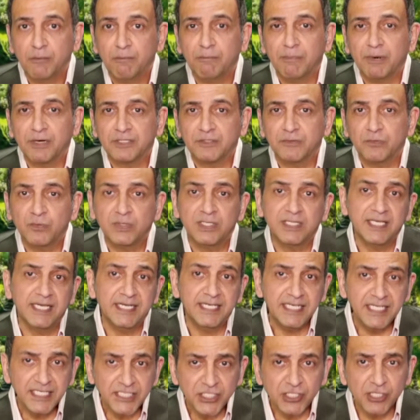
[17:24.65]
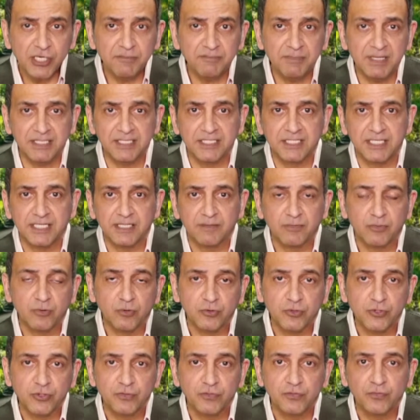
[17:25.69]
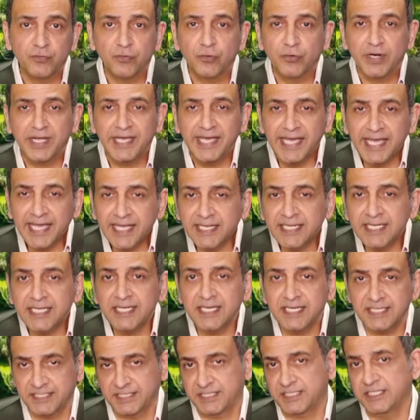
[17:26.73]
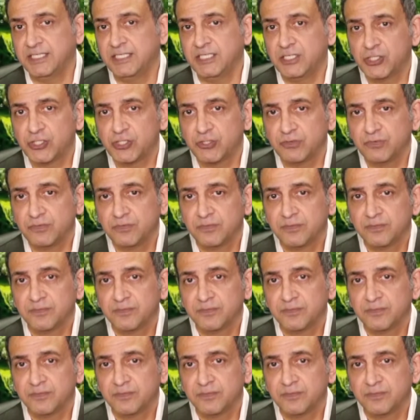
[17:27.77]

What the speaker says: But with the Eastern medicine approach, for any skin issue,